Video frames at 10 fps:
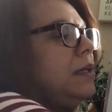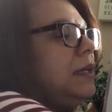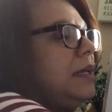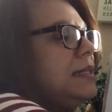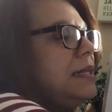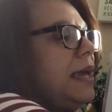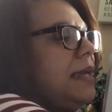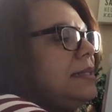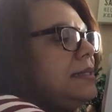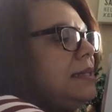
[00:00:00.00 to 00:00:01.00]
is
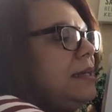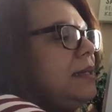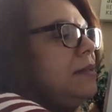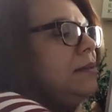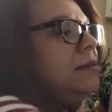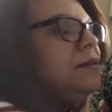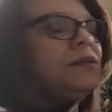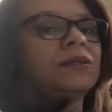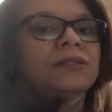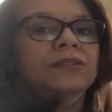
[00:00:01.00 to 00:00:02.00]
18.
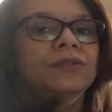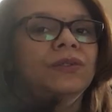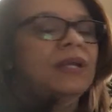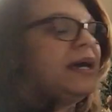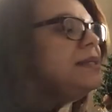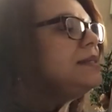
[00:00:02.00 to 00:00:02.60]
So 9